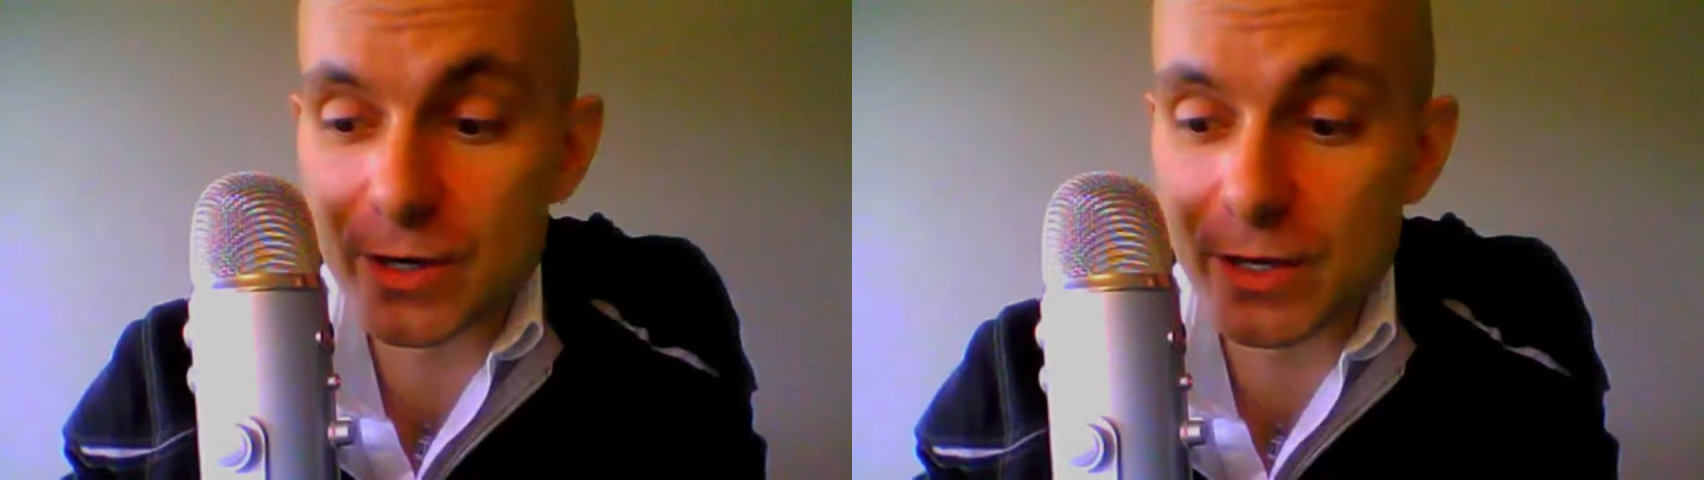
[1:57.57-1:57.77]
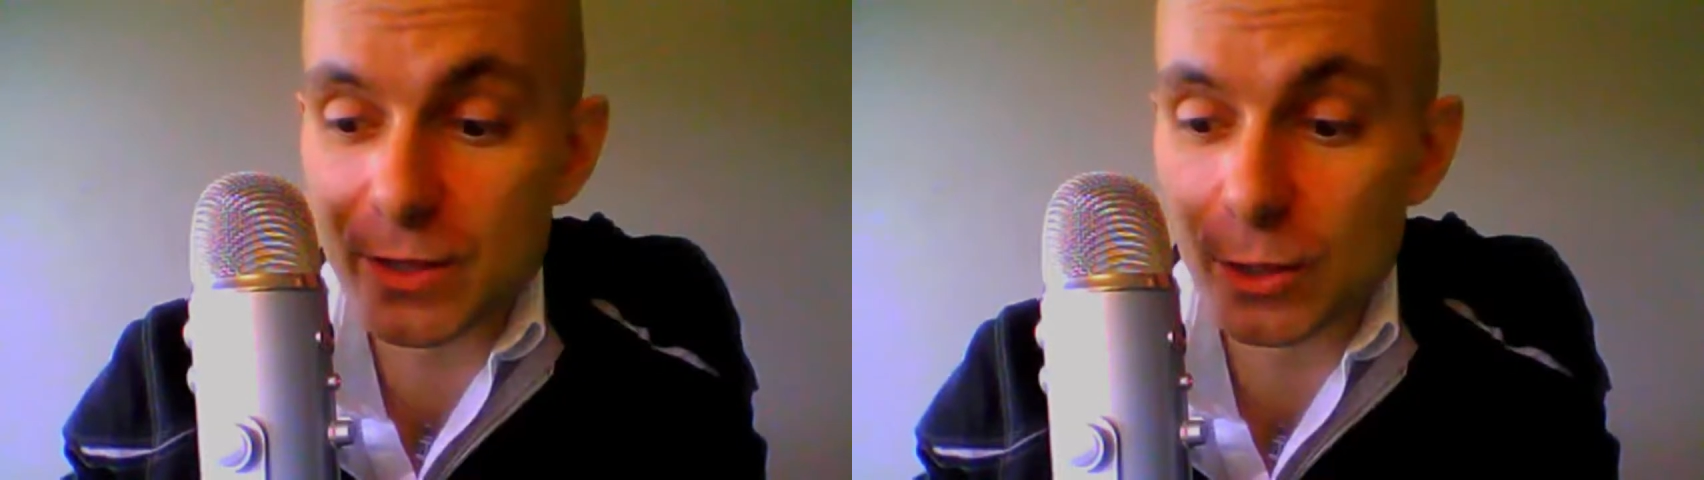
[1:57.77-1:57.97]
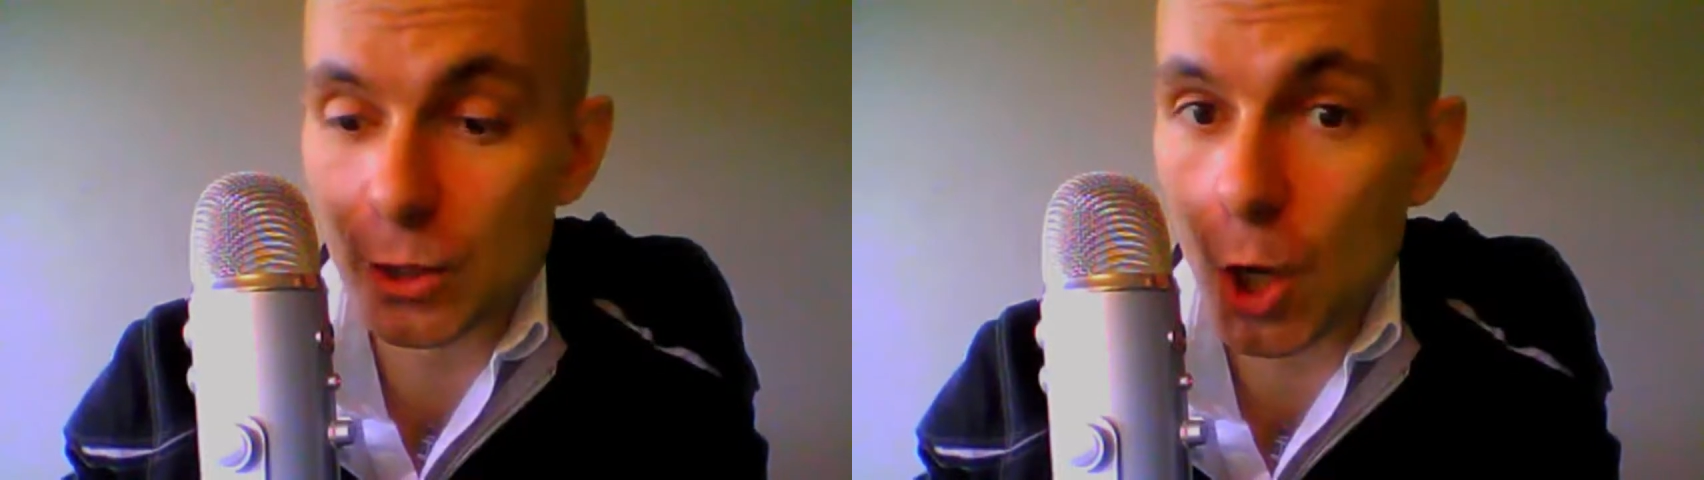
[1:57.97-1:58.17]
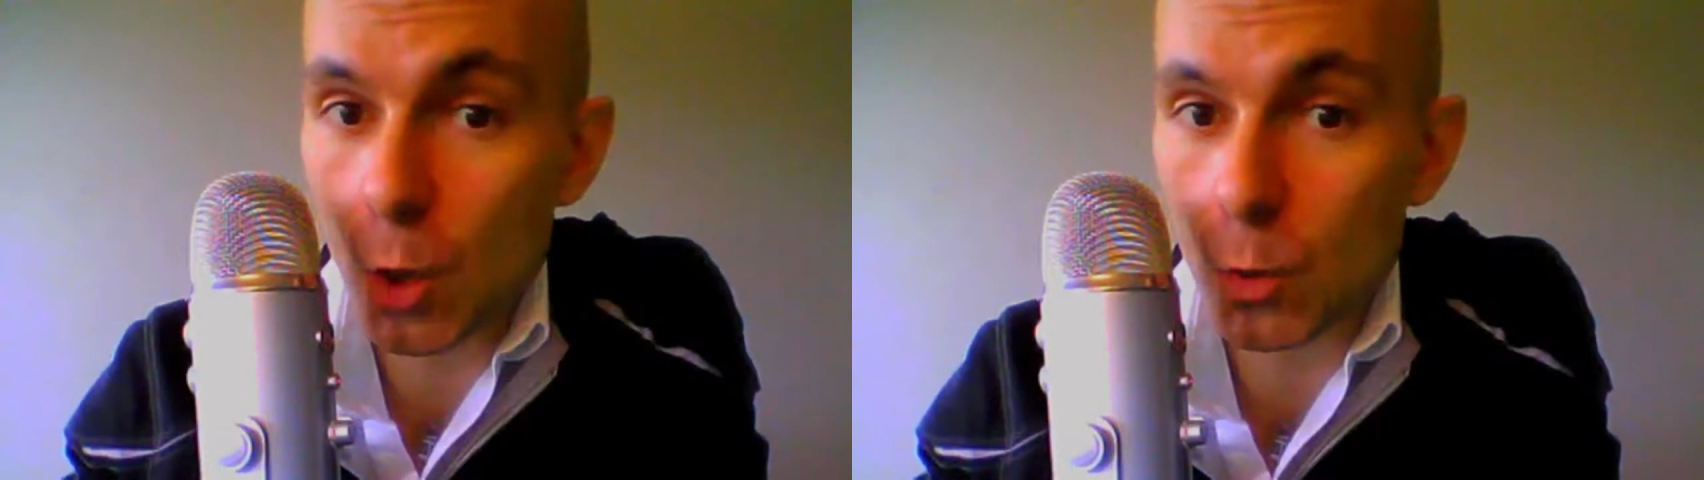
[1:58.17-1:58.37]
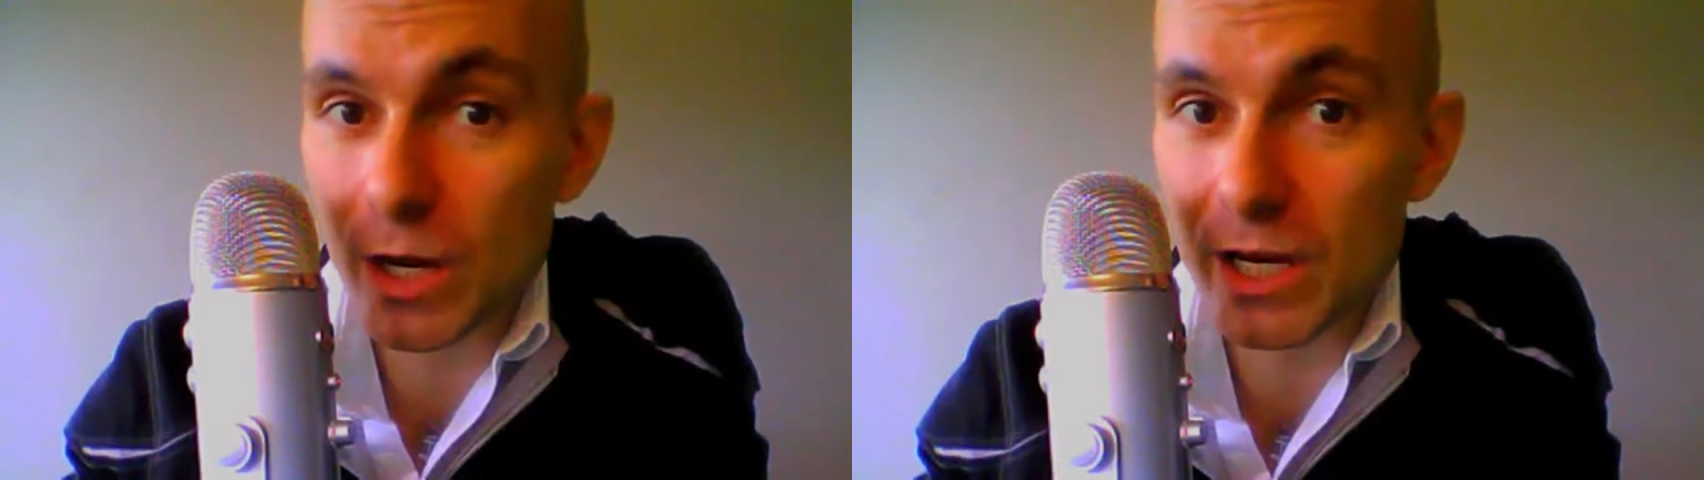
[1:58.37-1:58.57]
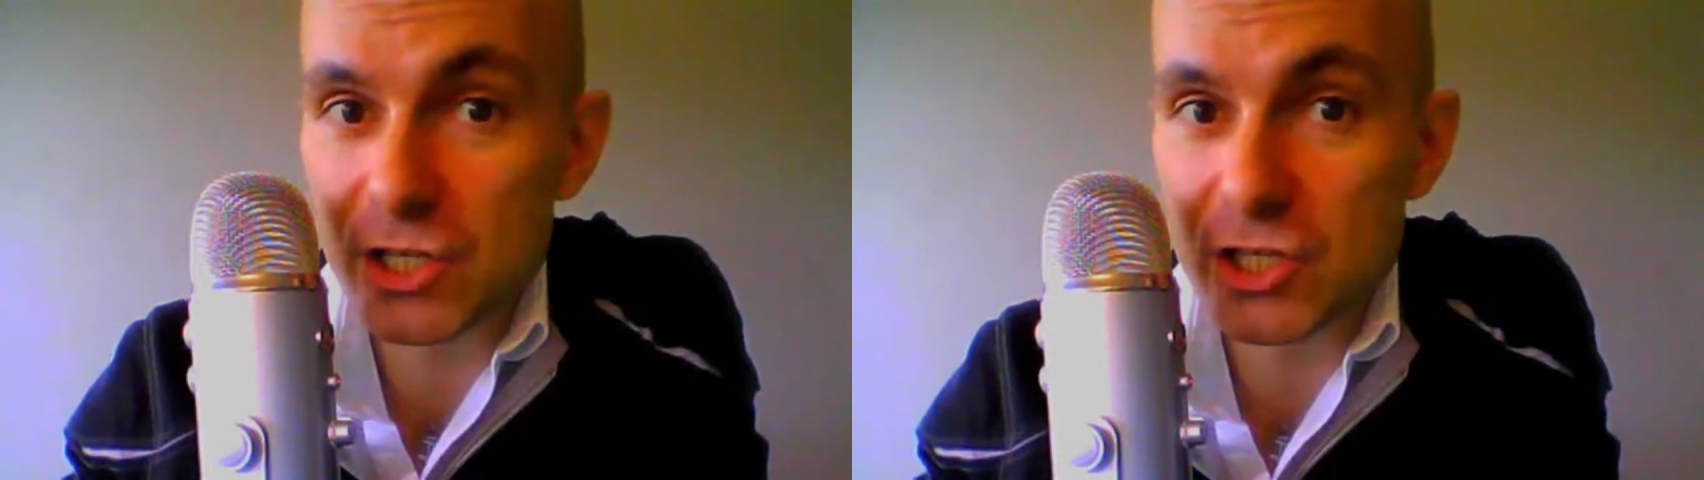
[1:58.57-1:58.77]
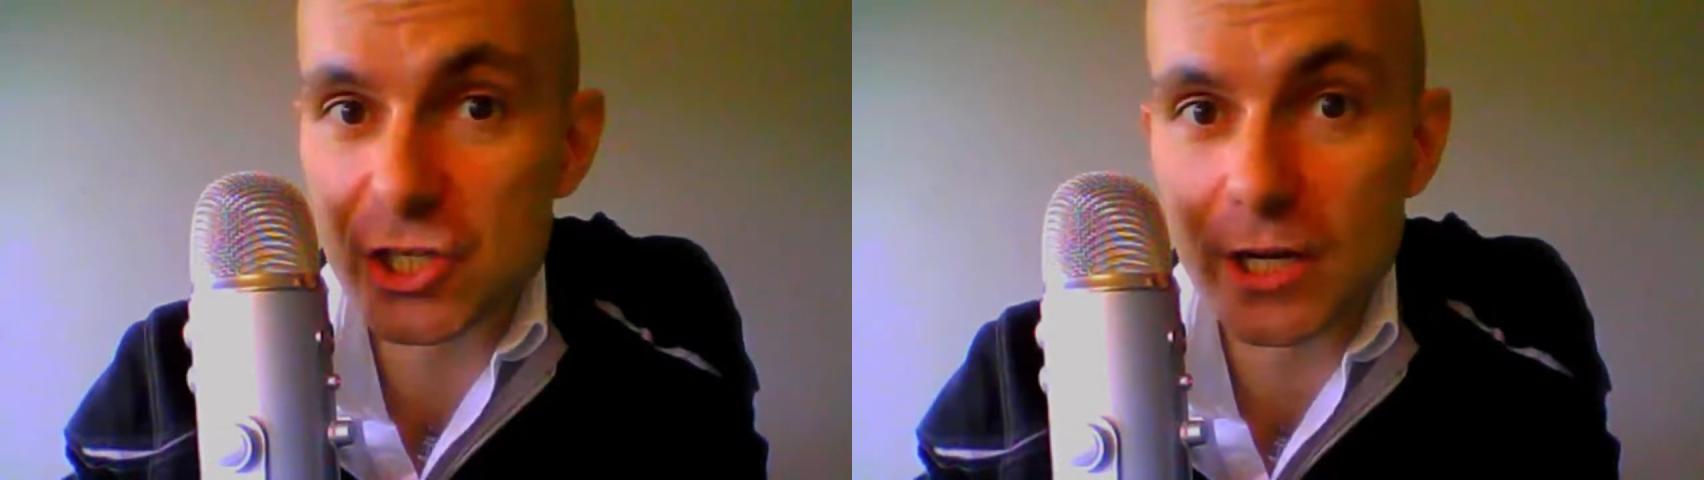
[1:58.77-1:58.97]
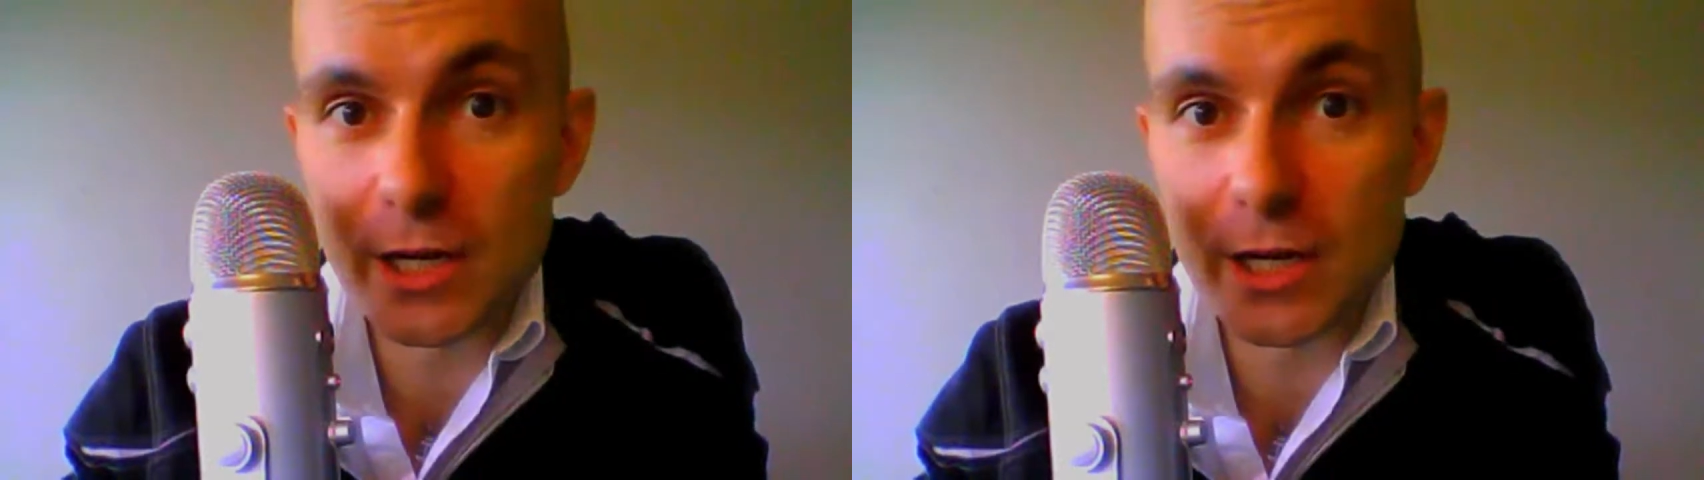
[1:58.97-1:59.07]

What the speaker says: in the low range,